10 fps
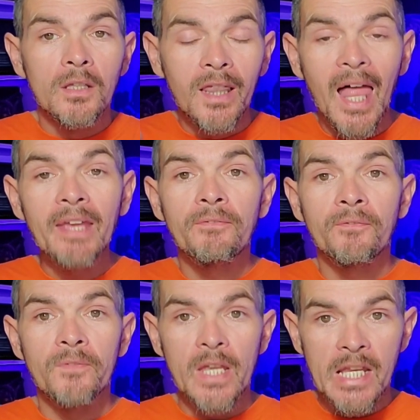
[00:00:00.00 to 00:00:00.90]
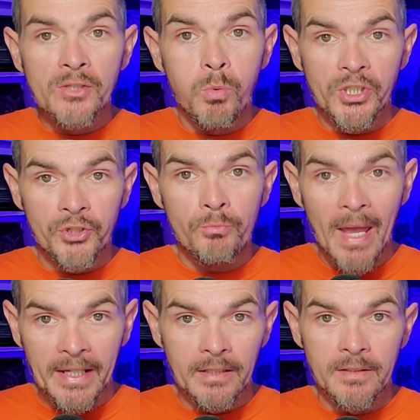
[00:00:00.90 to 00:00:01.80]
life is what you
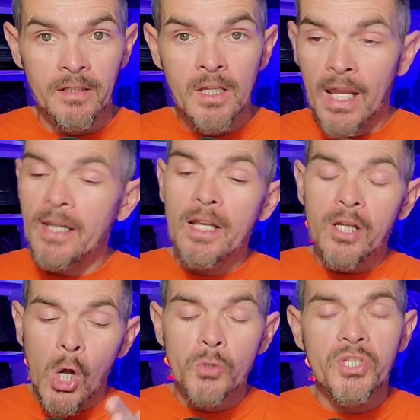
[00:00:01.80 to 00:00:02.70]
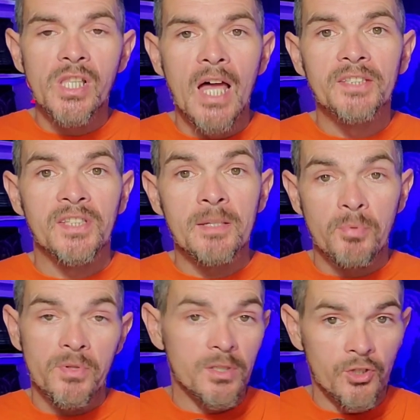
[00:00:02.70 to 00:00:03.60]
make it. And it goes a lot
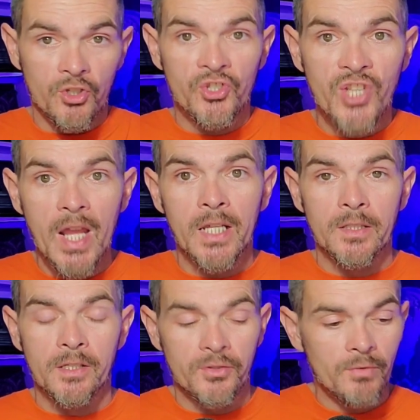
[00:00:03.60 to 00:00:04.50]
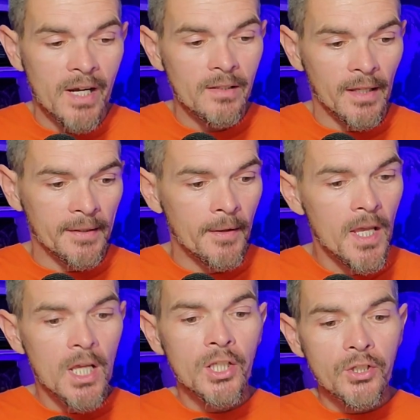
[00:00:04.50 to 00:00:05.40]
deeper than just saying this, right? Like,
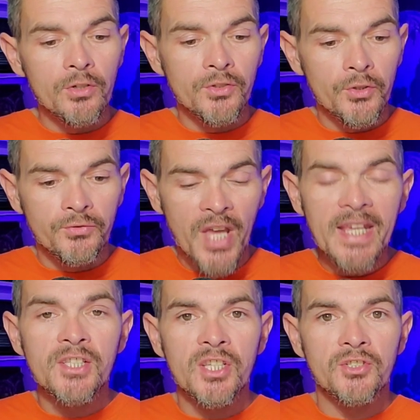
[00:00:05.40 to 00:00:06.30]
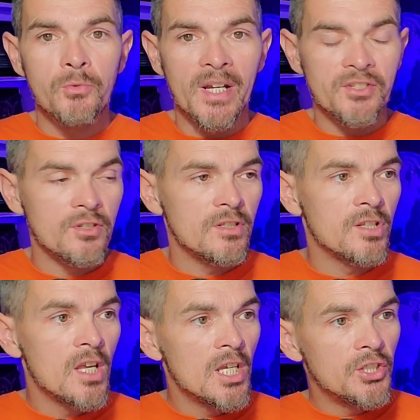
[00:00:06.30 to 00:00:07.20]
you take
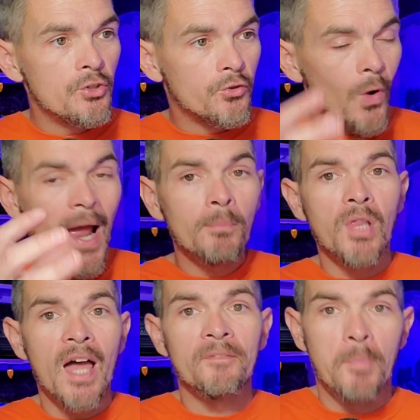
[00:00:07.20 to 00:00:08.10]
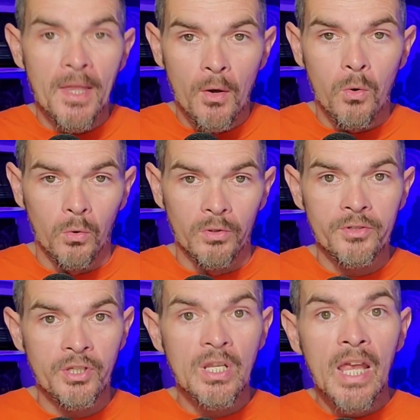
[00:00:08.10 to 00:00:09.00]
situations, you grab life by the
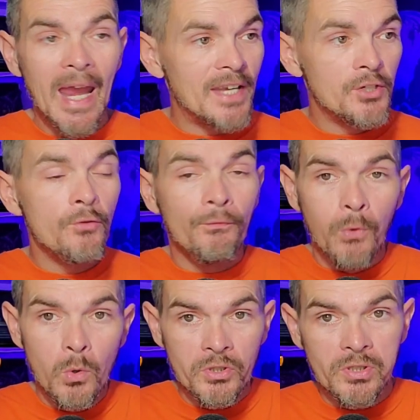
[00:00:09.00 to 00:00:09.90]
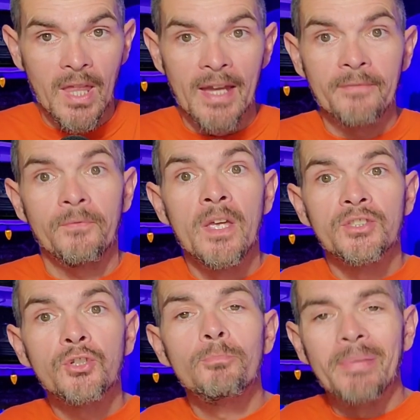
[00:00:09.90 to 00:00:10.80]
horns, and you force life
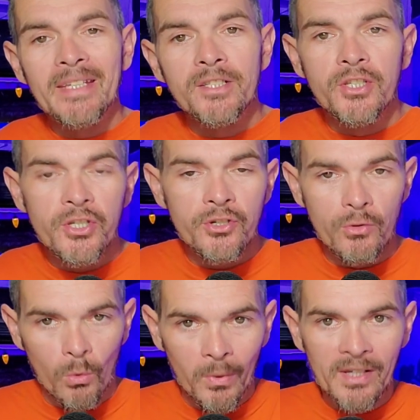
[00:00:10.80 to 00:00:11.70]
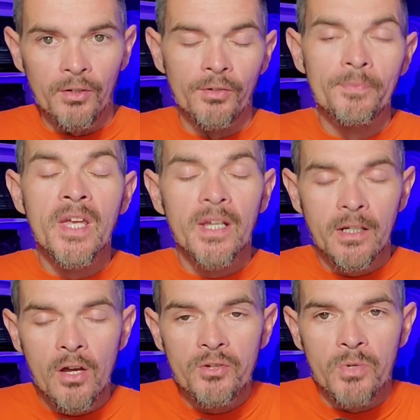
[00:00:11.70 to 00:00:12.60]
to bend to your will.
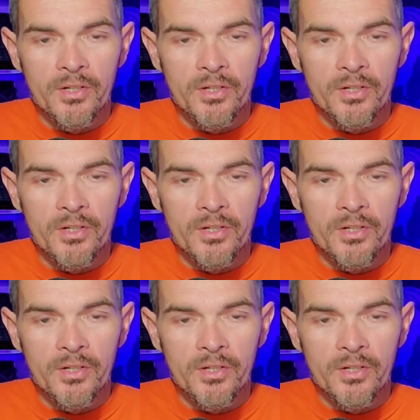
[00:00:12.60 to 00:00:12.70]
In other